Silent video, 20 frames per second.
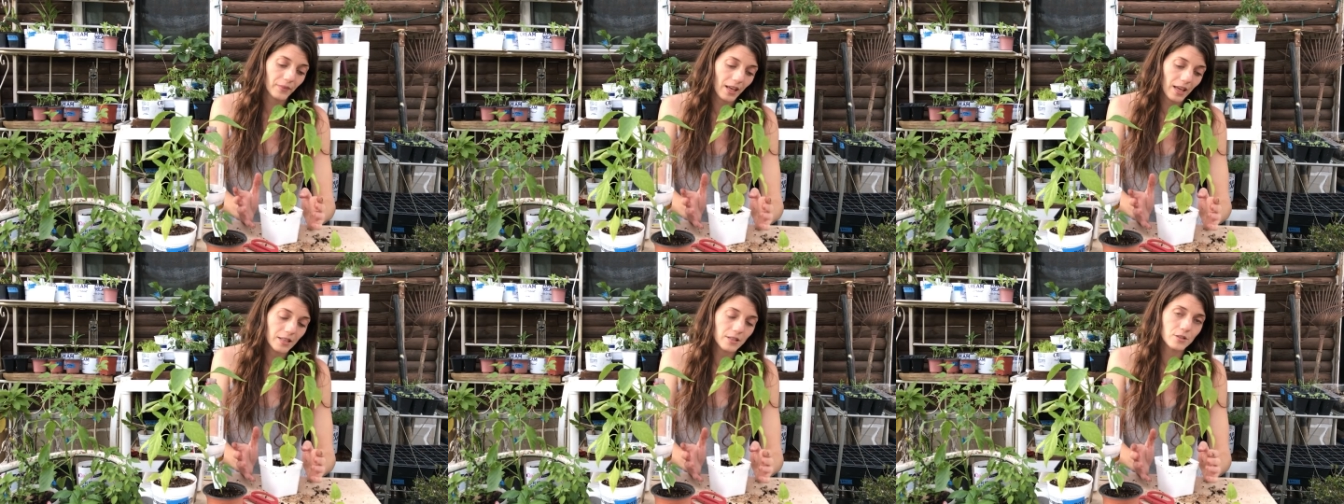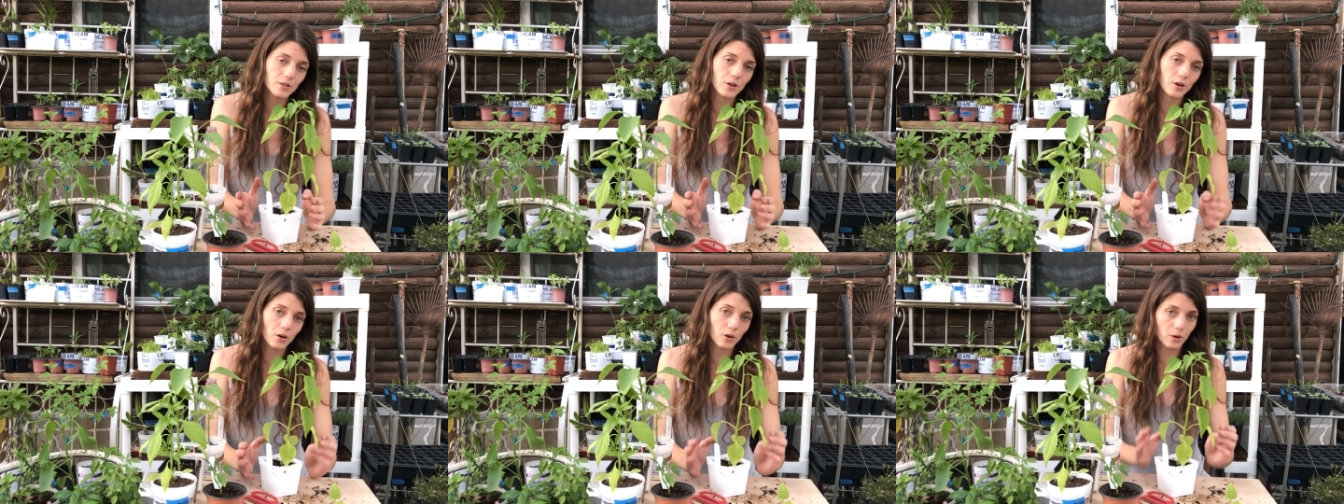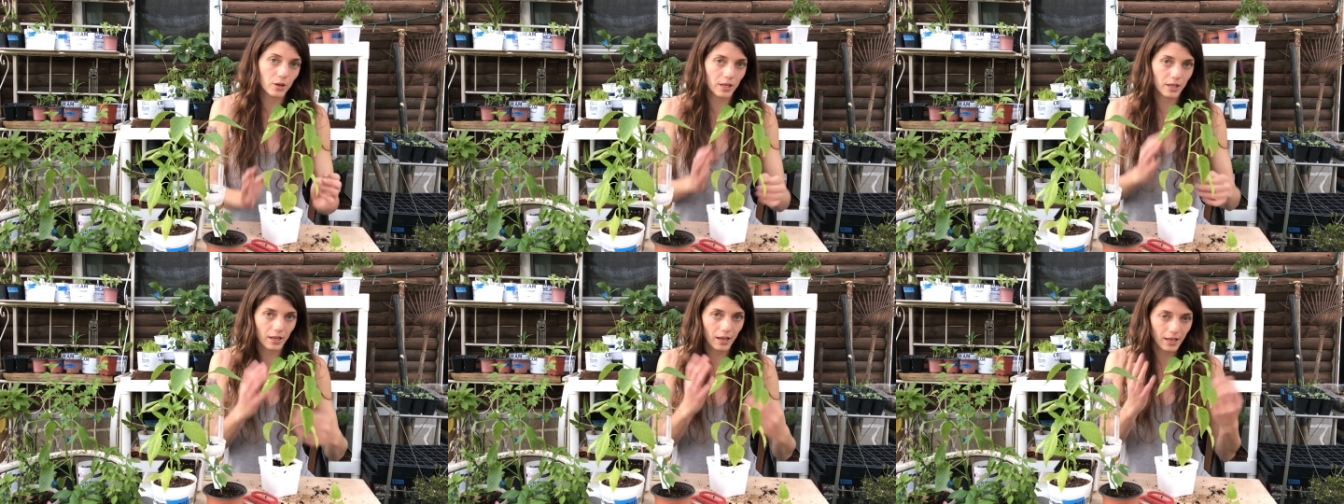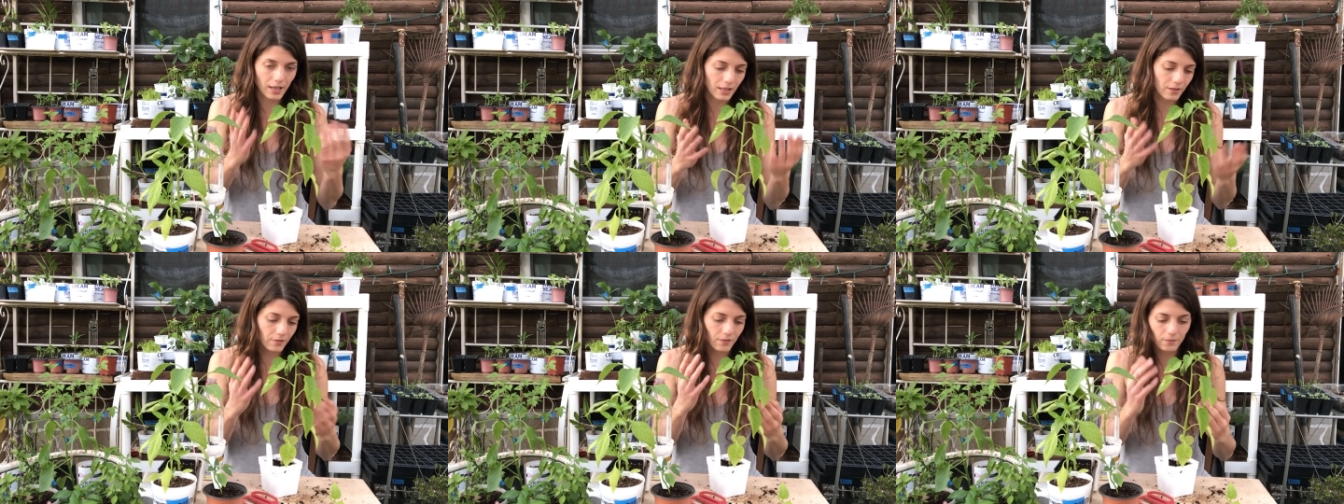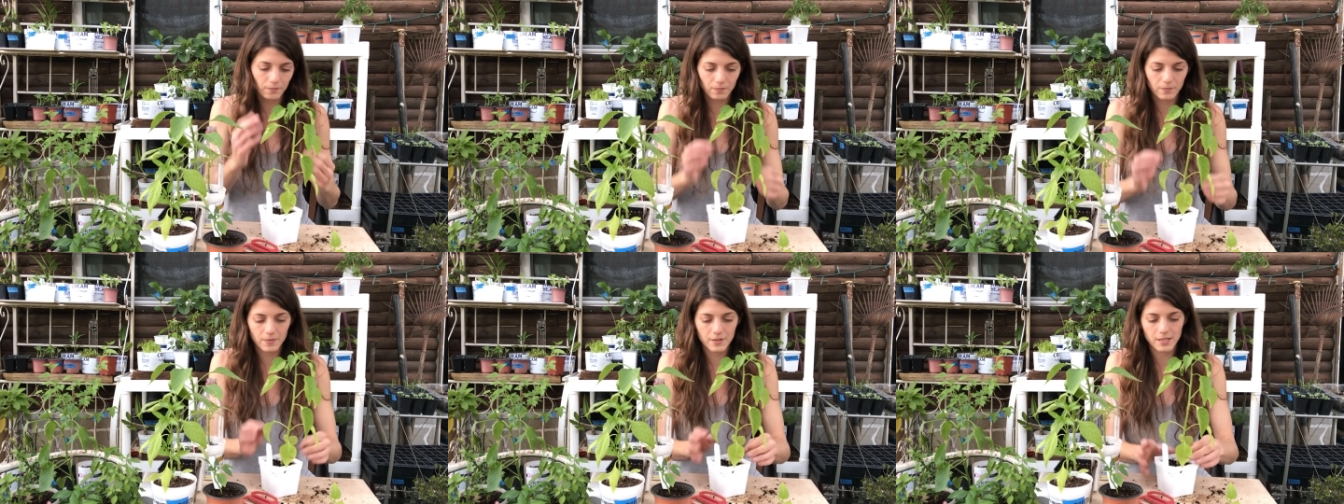And so it kind of
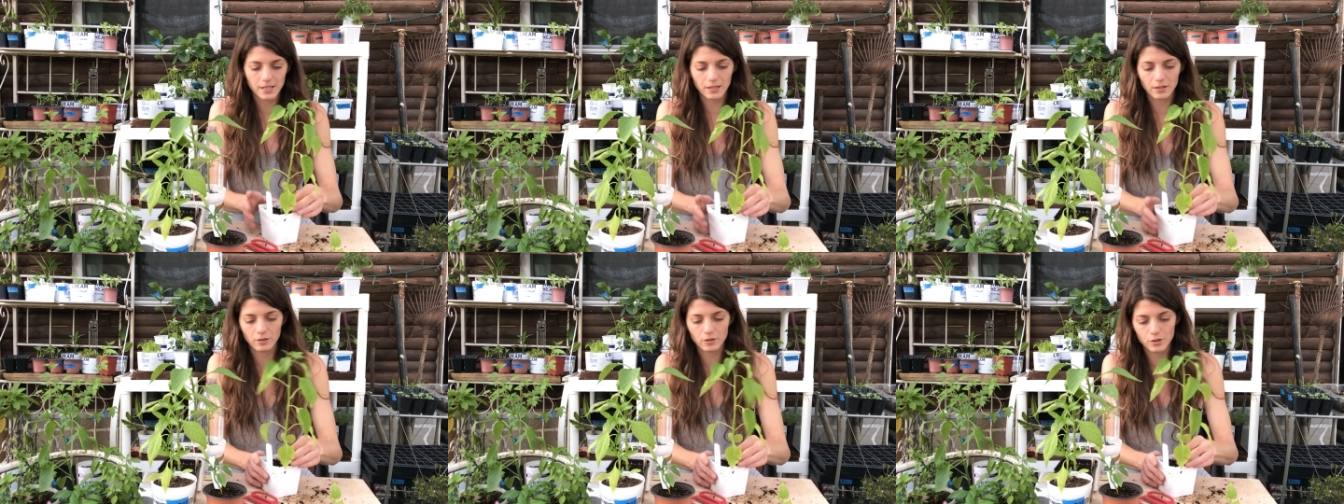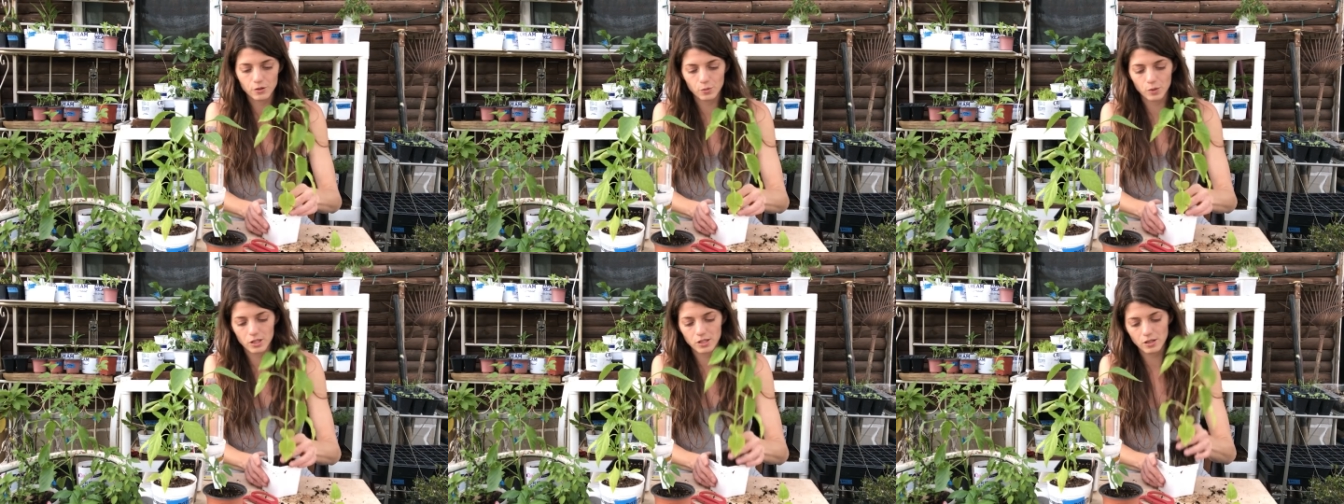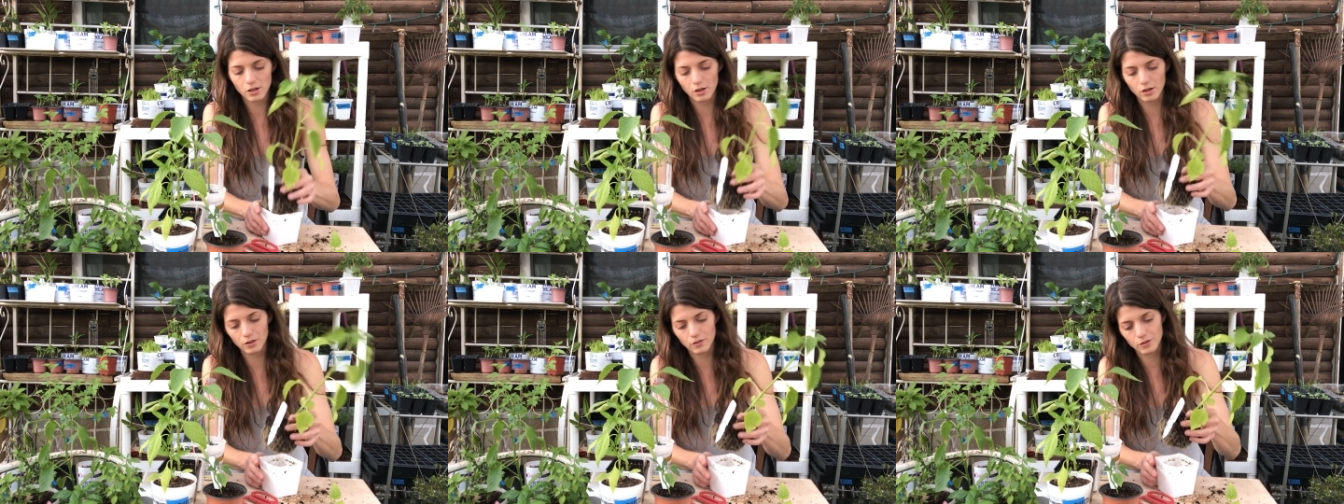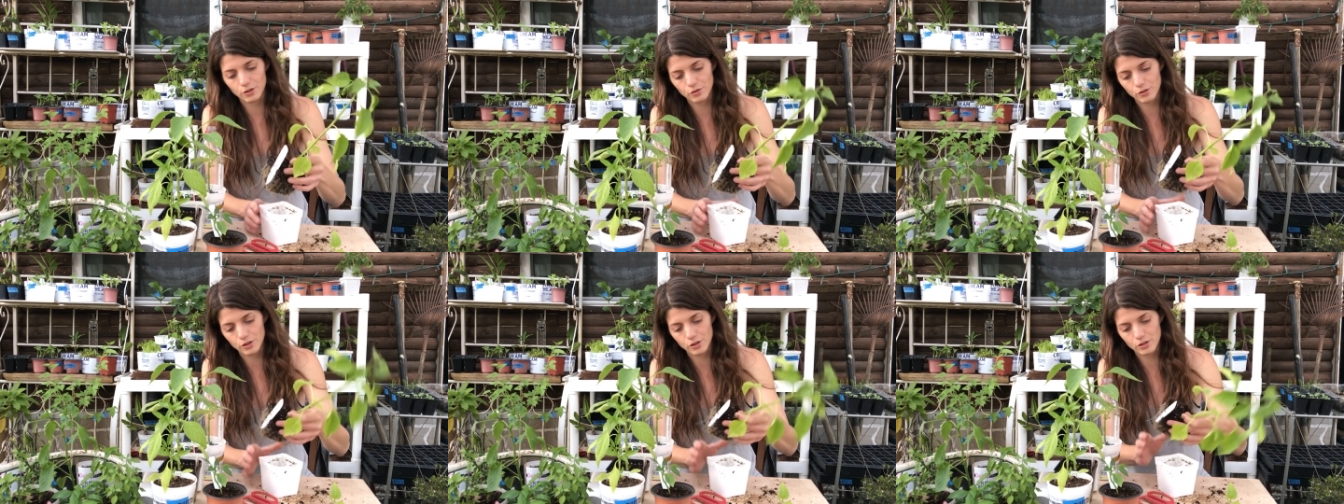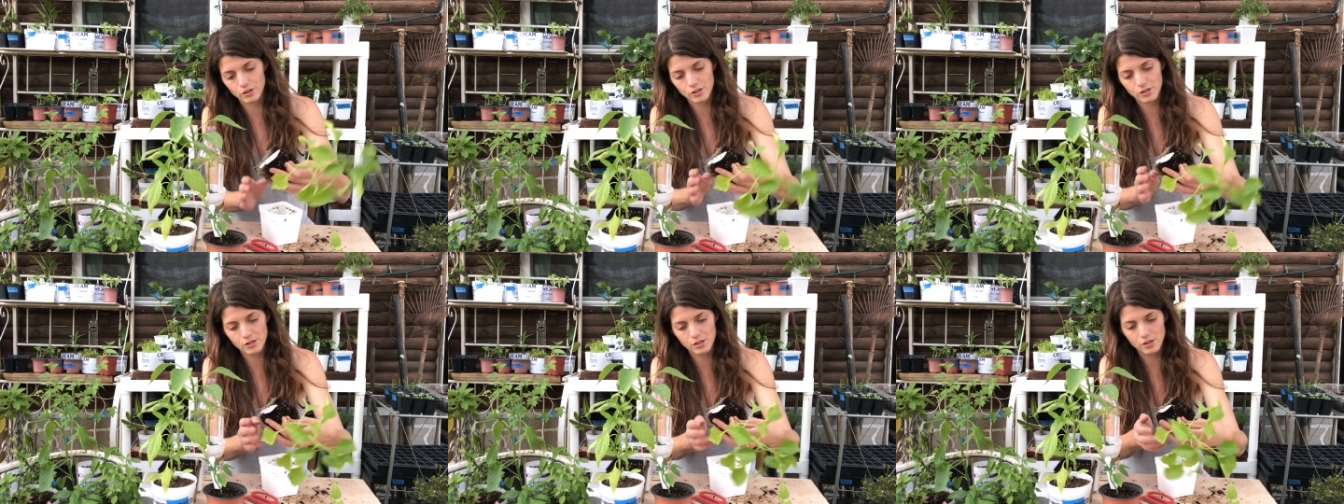signals once all of the
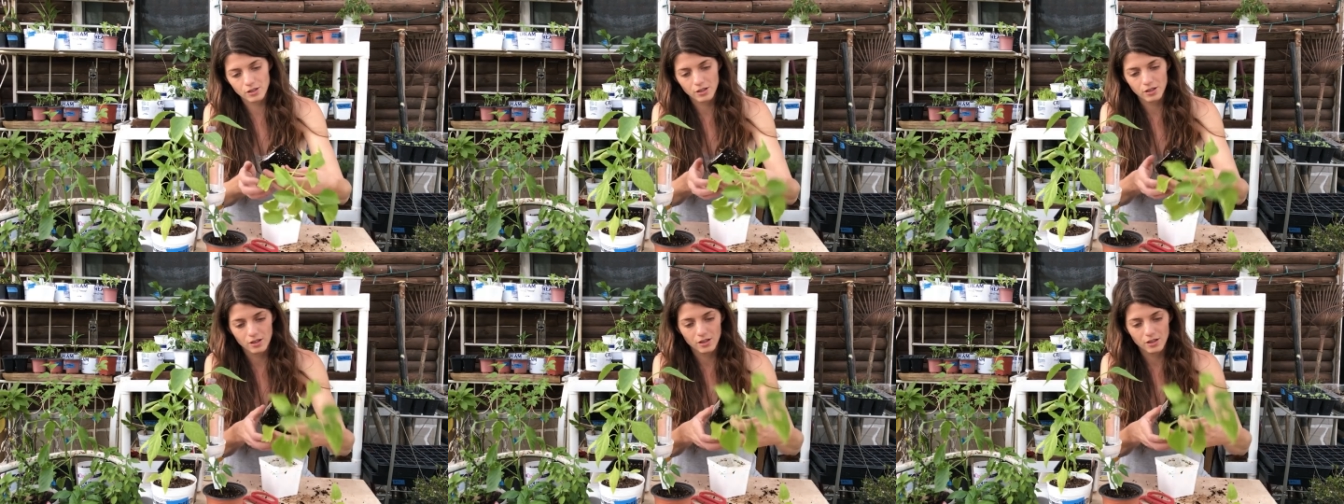roots,